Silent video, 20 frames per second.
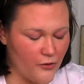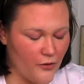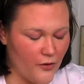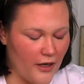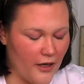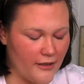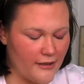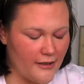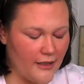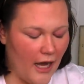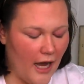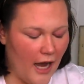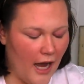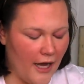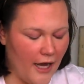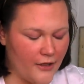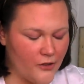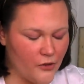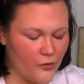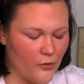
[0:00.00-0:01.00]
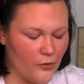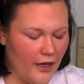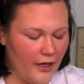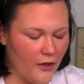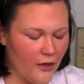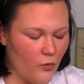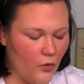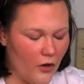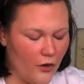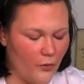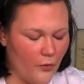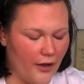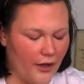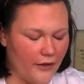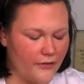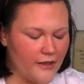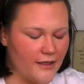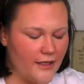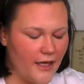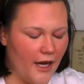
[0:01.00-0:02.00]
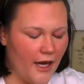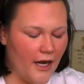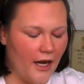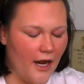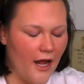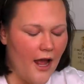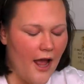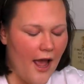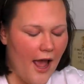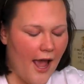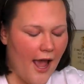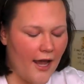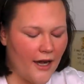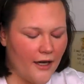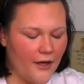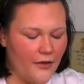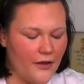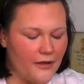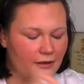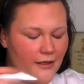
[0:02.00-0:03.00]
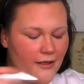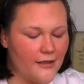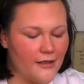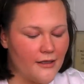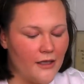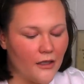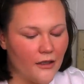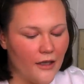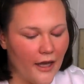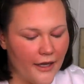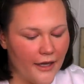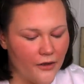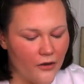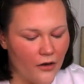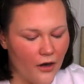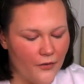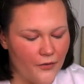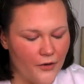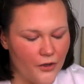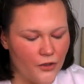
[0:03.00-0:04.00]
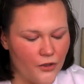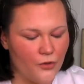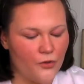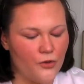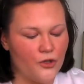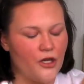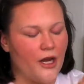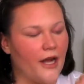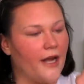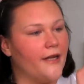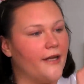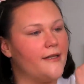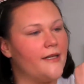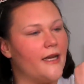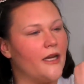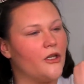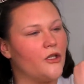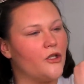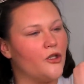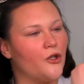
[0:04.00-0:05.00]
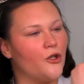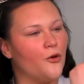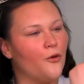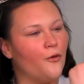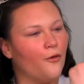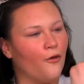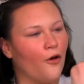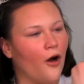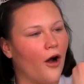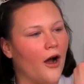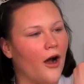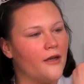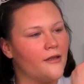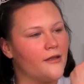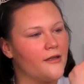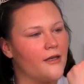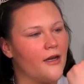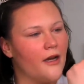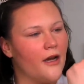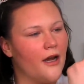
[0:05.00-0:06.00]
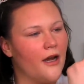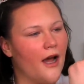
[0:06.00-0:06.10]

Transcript: So that is the highest rated one we have seen. And this is the lighter of the 2 shades in Dew Frost.